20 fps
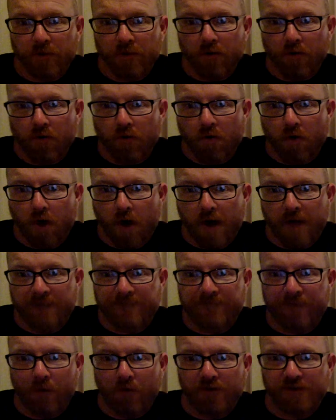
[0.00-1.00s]
All
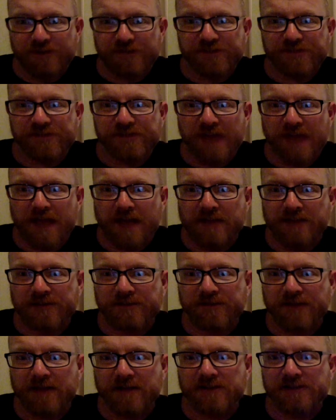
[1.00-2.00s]
right, Forrest says,
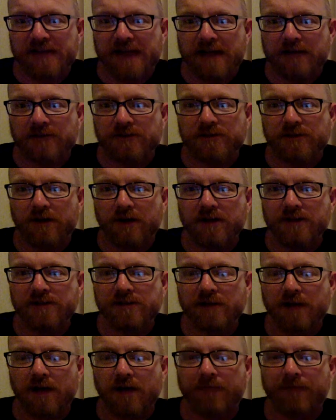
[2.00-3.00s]
that sounds nice,
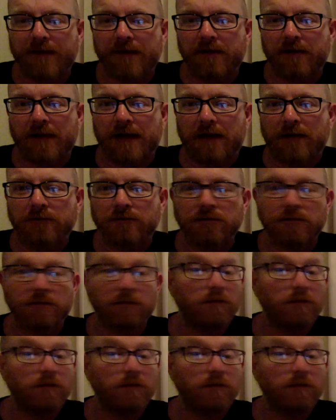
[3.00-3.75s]
laugh out loud.